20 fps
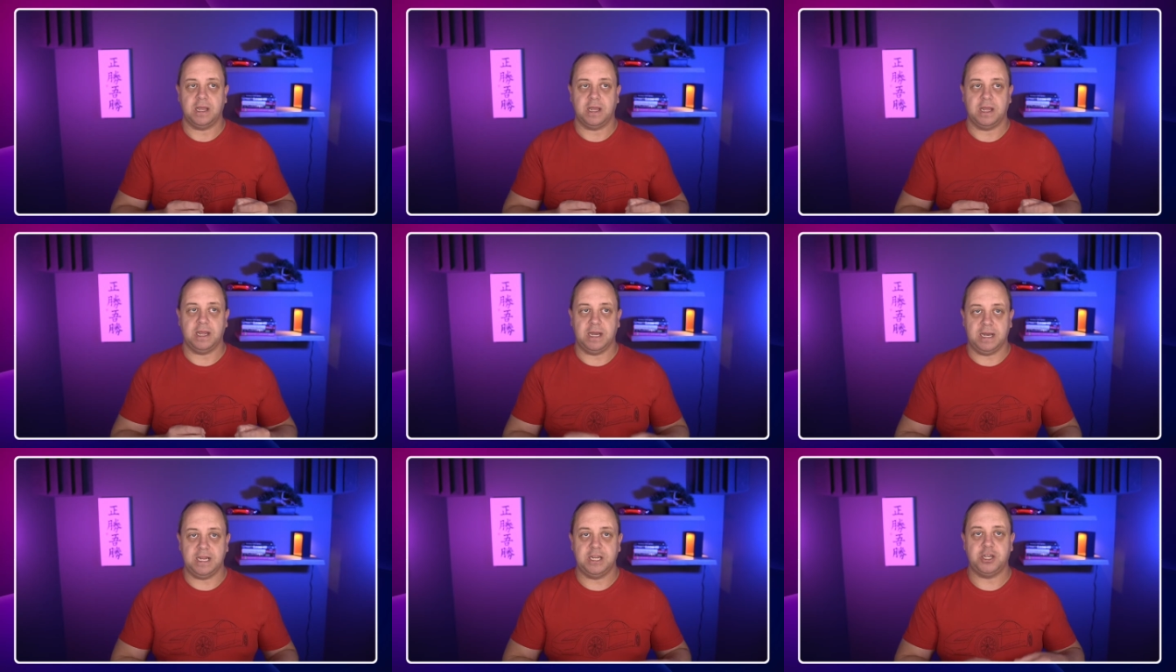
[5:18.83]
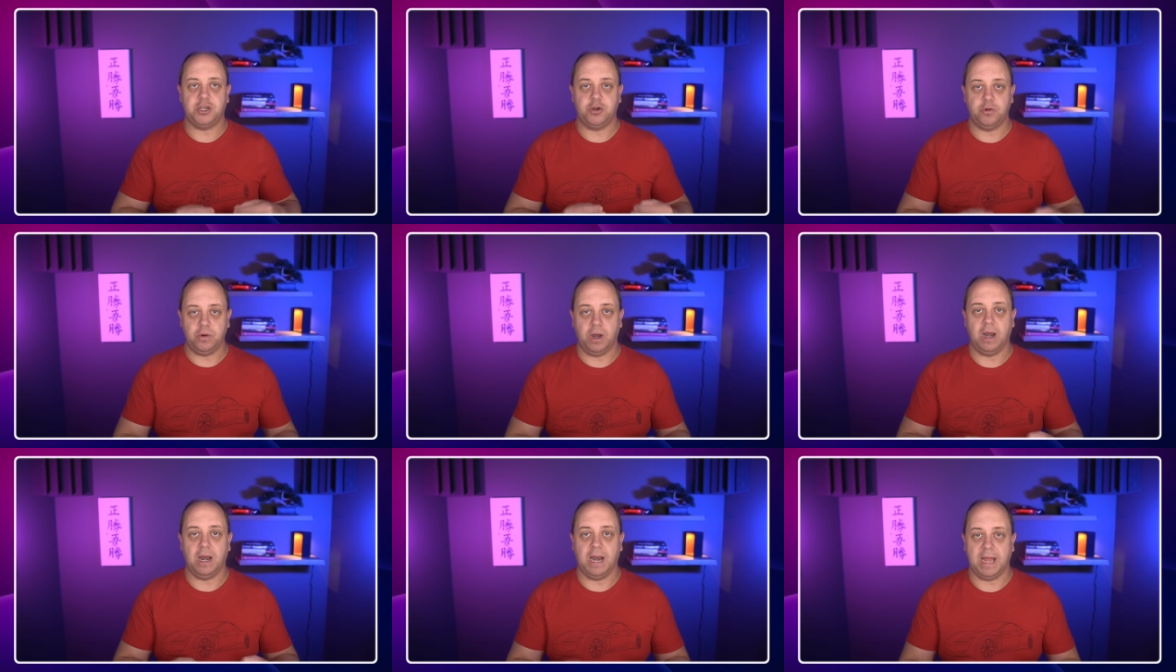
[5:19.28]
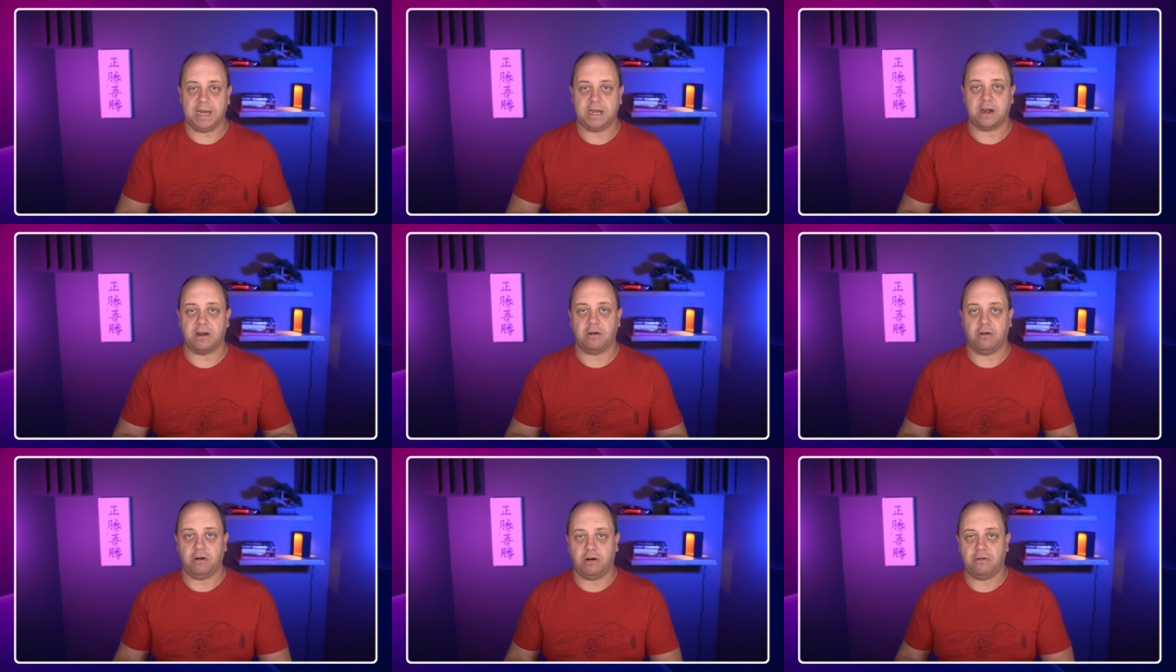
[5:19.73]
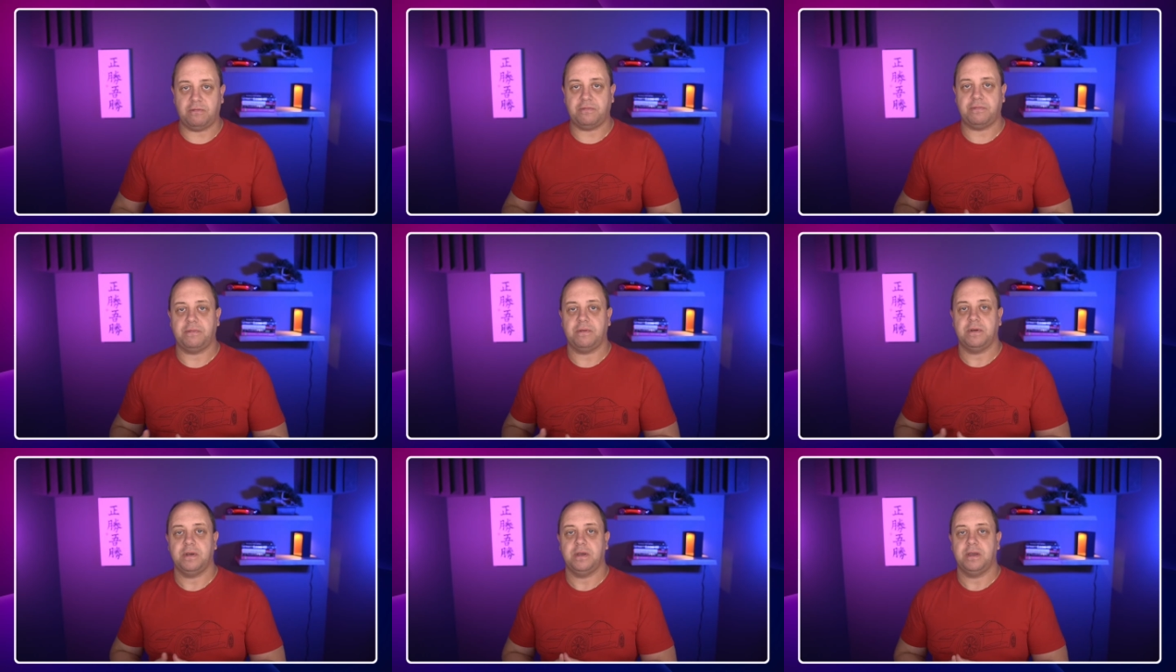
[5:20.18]
it is to the letter
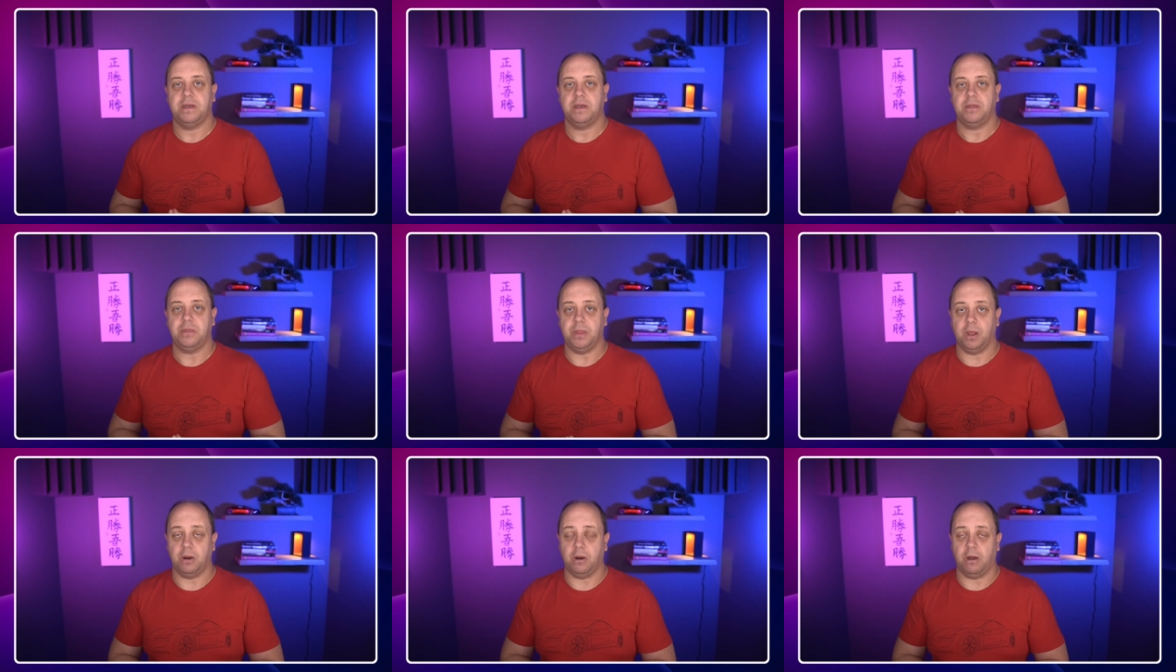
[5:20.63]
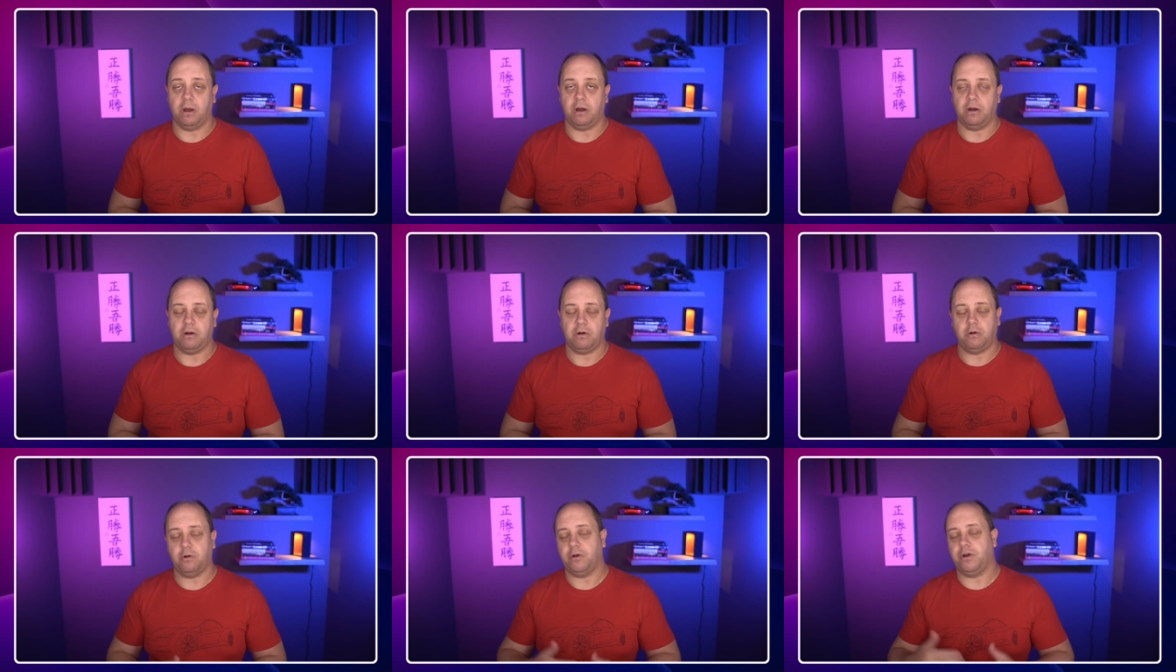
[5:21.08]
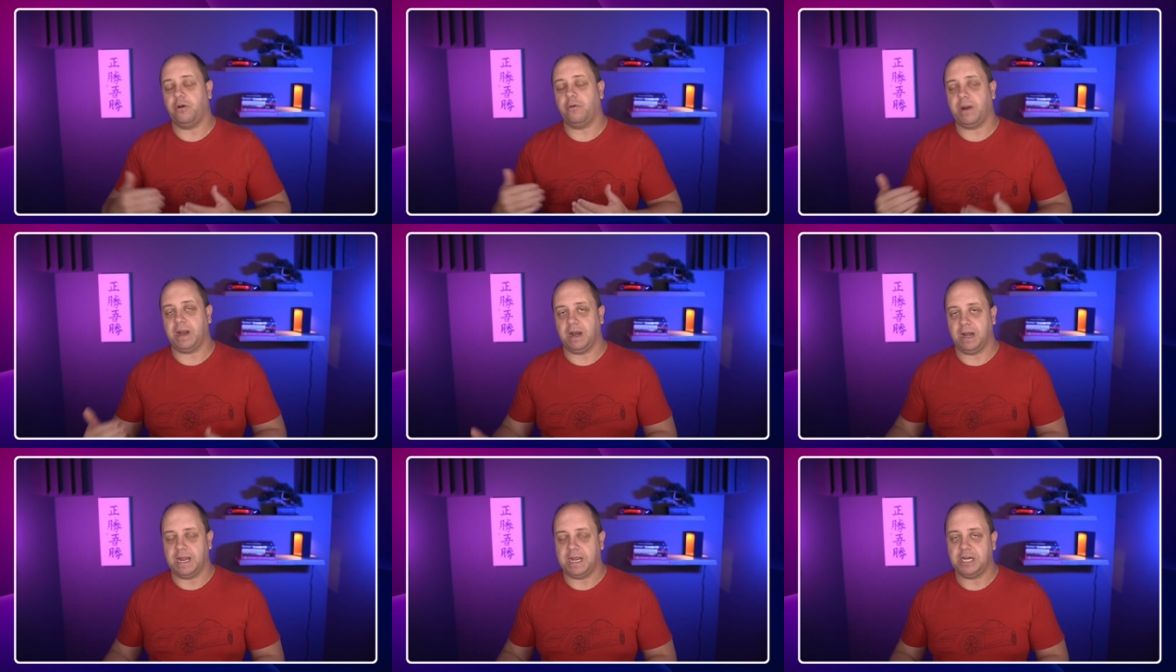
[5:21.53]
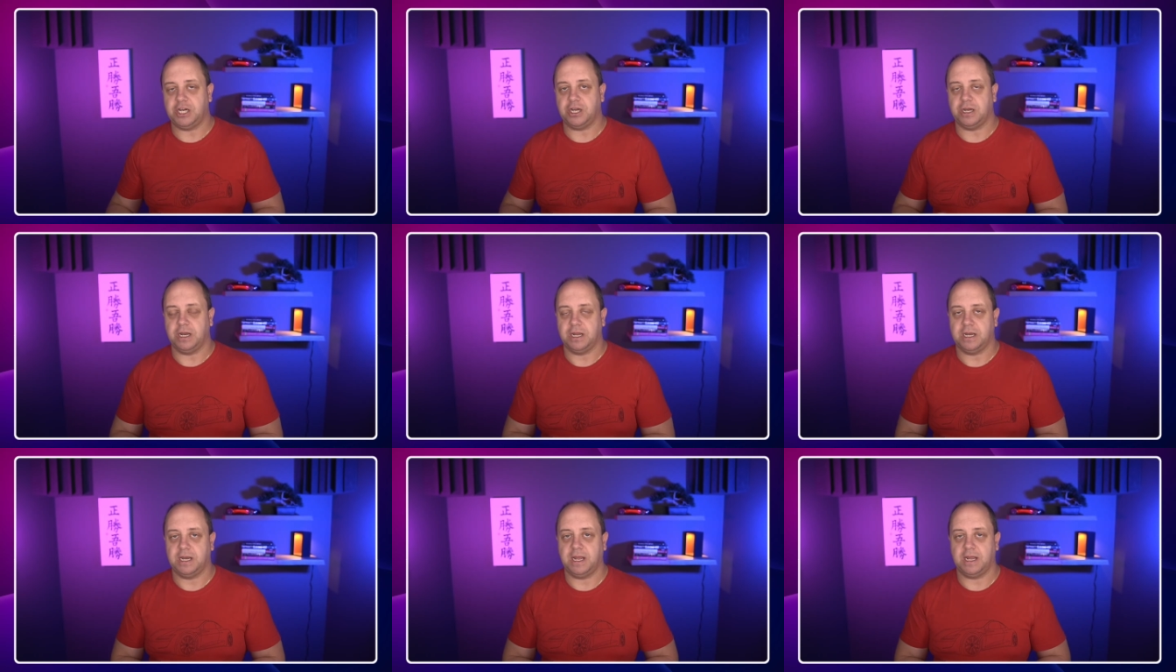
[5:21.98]
of the law or the
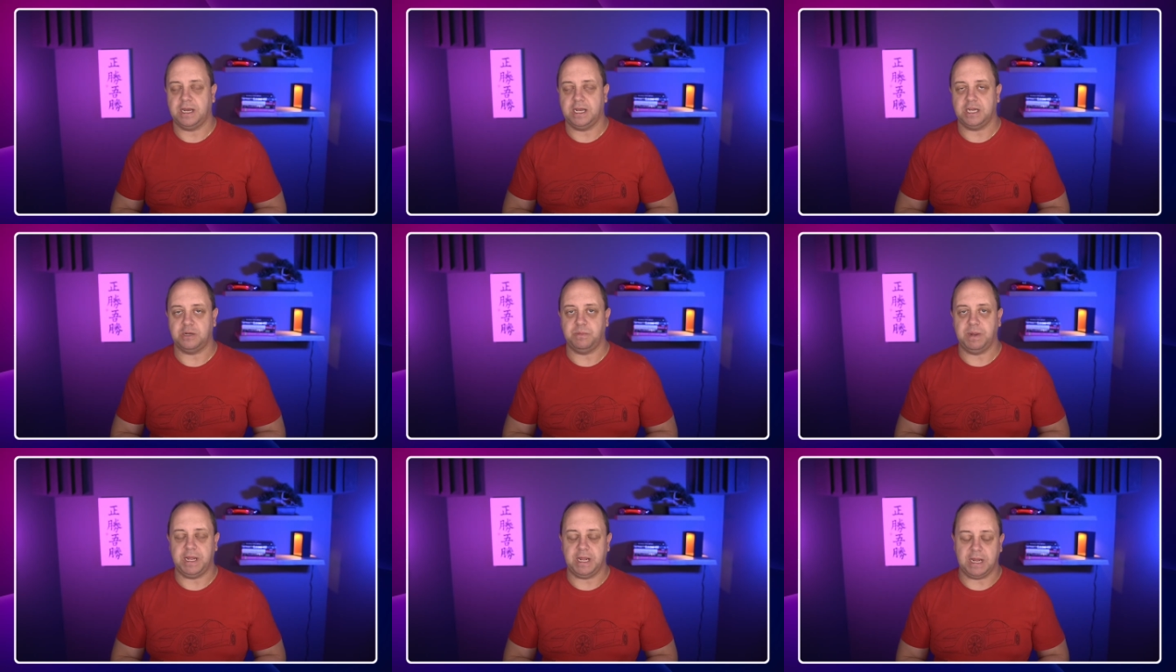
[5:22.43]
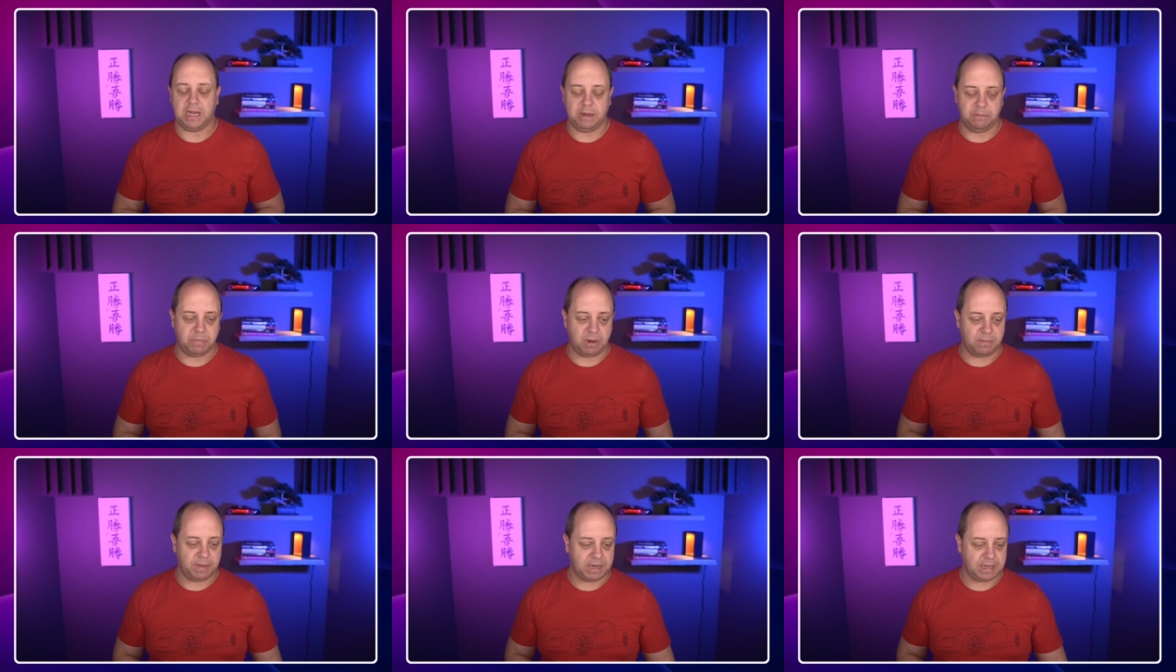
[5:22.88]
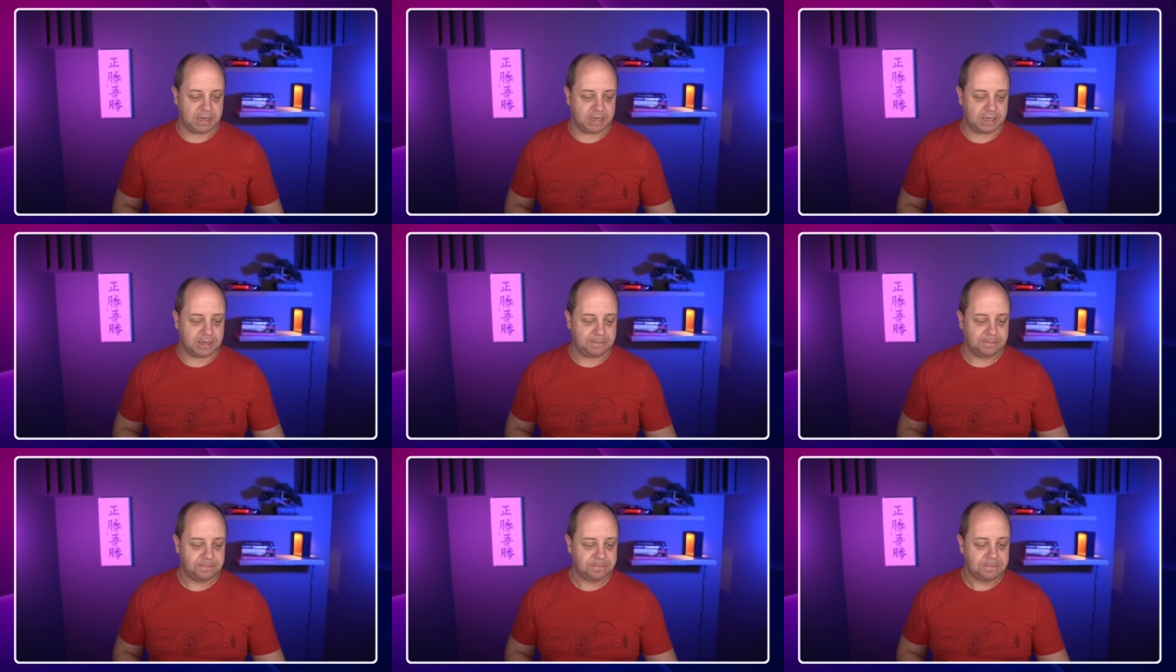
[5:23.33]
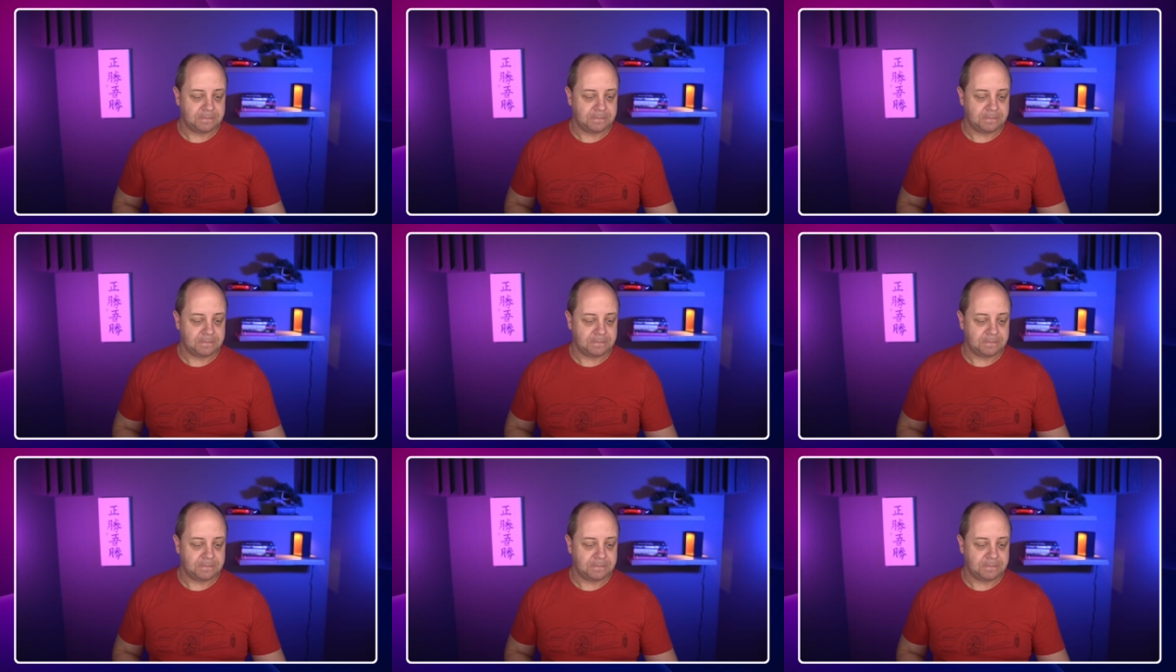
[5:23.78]
regulation that is being implemented.